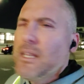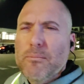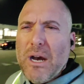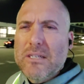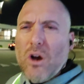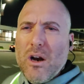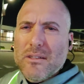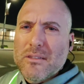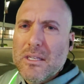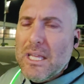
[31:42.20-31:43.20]
eaten by
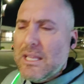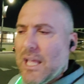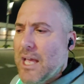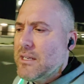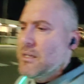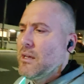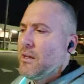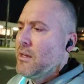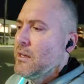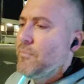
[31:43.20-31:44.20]
dogs in the end.
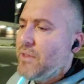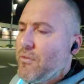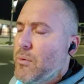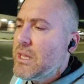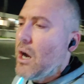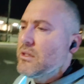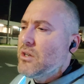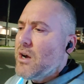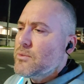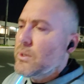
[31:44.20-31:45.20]
Even when the
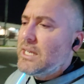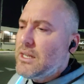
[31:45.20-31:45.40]
dogs were